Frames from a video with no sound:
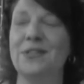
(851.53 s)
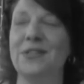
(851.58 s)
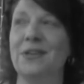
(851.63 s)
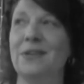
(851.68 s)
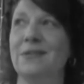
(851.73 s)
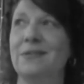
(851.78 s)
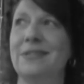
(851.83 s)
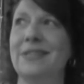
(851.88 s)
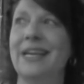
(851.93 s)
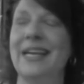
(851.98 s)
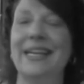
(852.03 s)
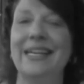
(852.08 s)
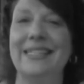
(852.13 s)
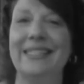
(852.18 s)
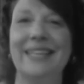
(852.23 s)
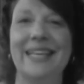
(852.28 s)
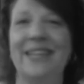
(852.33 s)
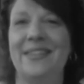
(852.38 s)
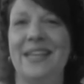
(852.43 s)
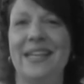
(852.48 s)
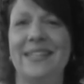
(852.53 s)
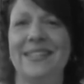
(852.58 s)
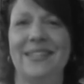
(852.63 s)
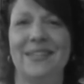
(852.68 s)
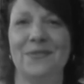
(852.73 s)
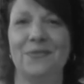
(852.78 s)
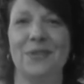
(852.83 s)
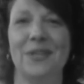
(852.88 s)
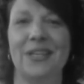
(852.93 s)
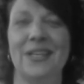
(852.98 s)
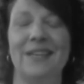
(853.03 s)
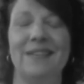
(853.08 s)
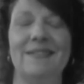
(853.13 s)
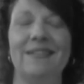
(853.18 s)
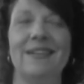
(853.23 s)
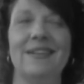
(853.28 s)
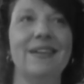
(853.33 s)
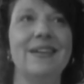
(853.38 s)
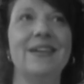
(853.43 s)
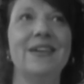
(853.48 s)
So that didn't really
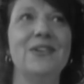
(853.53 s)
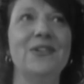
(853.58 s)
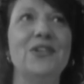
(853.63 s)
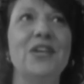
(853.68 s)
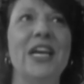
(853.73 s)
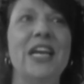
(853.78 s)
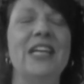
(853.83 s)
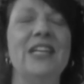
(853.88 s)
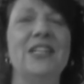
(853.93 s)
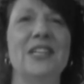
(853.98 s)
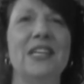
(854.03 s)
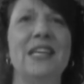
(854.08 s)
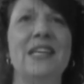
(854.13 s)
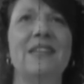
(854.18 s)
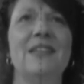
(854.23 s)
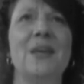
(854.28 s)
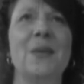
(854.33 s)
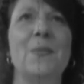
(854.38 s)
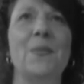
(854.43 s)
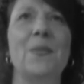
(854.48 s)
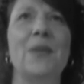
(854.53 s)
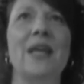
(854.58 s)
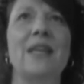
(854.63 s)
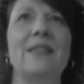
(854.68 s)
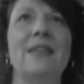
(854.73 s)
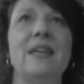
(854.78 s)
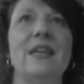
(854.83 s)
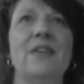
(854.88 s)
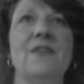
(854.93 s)
change anything. But I think